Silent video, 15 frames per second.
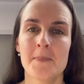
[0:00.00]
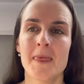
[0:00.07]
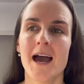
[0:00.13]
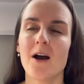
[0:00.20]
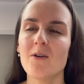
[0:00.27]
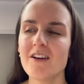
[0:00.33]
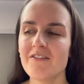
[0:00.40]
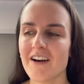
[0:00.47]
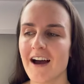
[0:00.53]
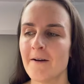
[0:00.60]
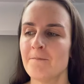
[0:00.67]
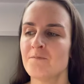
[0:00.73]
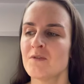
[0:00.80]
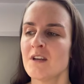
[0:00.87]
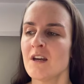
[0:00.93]

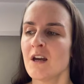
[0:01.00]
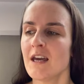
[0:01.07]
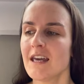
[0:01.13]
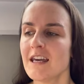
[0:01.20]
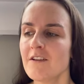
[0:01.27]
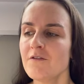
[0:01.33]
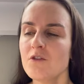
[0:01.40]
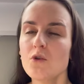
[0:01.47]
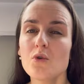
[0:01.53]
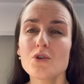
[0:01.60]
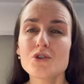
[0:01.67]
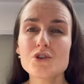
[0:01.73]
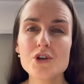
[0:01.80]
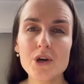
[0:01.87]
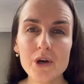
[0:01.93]
However, if
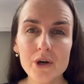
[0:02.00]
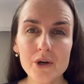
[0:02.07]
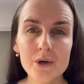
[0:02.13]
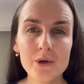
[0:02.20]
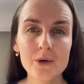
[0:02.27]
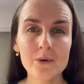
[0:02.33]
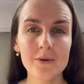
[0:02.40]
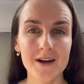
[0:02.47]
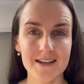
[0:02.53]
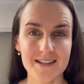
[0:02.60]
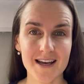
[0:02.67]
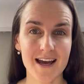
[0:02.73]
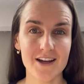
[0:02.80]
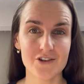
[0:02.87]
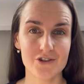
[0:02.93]
you're too
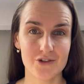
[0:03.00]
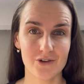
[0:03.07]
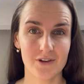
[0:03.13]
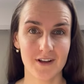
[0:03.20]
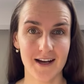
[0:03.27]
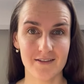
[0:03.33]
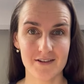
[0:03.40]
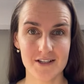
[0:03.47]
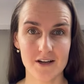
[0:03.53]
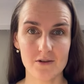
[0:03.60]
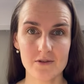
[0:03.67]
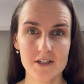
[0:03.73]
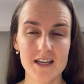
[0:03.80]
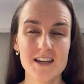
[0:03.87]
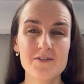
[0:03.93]
attached to your client
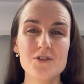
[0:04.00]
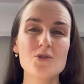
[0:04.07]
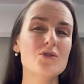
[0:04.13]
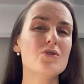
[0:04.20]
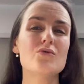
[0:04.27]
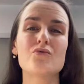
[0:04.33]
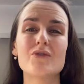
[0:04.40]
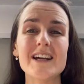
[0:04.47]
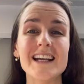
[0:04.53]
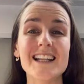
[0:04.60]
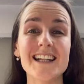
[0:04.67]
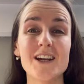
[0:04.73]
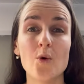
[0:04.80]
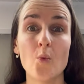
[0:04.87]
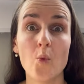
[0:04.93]
results, if you're
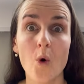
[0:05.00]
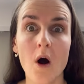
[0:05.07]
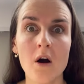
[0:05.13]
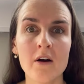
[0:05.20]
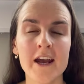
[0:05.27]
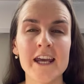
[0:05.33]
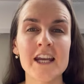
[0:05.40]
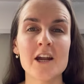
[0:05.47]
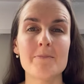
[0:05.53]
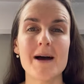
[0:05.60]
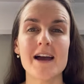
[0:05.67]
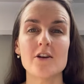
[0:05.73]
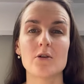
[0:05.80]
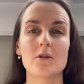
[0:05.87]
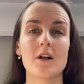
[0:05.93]
really worrying
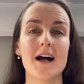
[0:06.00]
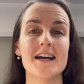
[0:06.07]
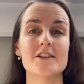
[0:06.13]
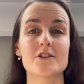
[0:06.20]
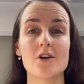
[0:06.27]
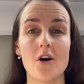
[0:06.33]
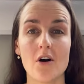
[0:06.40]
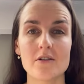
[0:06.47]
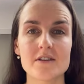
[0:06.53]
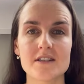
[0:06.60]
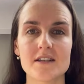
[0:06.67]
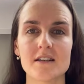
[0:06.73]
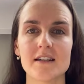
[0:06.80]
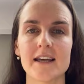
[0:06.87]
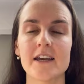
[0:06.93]
about your clients
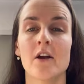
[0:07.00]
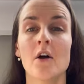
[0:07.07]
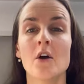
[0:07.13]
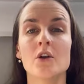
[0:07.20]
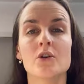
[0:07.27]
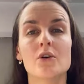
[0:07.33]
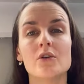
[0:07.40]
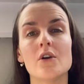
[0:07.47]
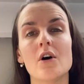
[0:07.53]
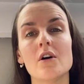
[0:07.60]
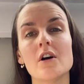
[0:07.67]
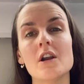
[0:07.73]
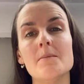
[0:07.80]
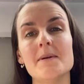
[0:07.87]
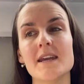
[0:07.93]
constantly, you're not
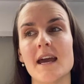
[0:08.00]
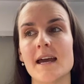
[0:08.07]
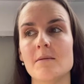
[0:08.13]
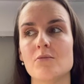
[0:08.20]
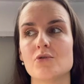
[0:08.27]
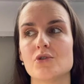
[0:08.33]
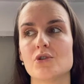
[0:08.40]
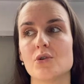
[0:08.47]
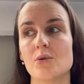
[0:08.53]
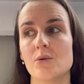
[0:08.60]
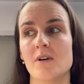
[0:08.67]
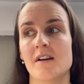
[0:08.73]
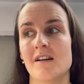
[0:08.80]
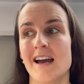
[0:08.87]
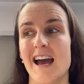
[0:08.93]
going to be able to